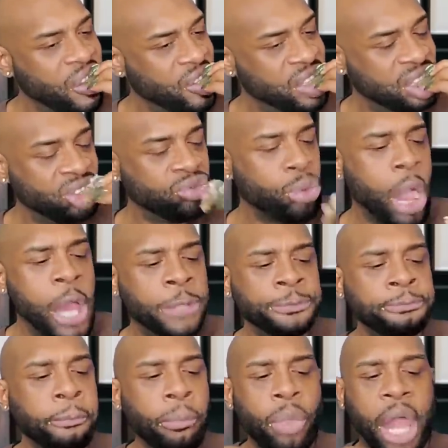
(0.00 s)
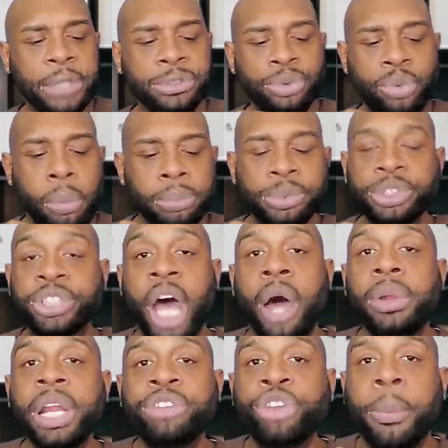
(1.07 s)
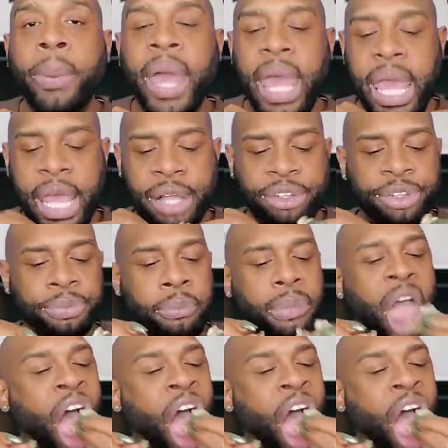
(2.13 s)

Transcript: Mm. Don't let your past.